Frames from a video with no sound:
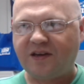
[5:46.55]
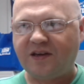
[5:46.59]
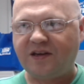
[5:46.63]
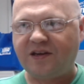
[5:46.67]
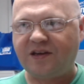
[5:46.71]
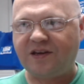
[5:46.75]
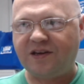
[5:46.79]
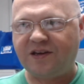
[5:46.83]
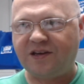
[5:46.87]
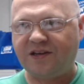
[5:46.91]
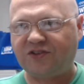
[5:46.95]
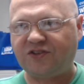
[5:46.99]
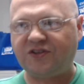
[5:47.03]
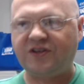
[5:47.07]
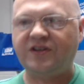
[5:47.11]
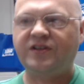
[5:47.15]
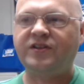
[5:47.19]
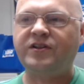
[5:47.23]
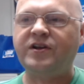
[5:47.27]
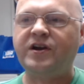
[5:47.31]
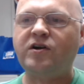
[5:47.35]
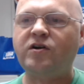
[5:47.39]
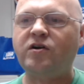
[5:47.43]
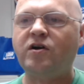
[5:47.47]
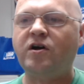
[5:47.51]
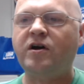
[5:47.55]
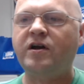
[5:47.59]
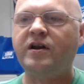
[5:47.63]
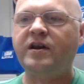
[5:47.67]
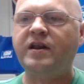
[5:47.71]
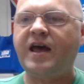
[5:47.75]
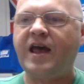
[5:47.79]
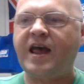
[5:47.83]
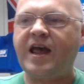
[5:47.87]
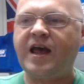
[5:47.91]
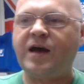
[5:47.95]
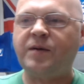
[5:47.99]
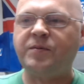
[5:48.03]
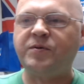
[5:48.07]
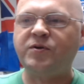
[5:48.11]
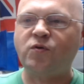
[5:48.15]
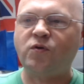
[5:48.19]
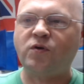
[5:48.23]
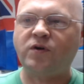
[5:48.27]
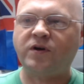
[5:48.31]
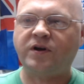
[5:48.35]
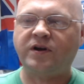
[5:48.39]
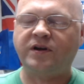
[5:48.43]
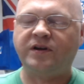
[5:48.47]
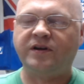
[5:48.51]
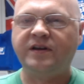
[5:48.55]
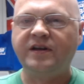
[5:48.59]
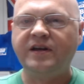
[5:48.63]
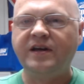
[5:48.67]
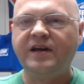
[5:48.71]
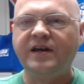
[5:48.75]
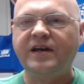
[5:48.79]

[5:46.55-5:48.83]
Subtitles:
is in there on Hammond organ.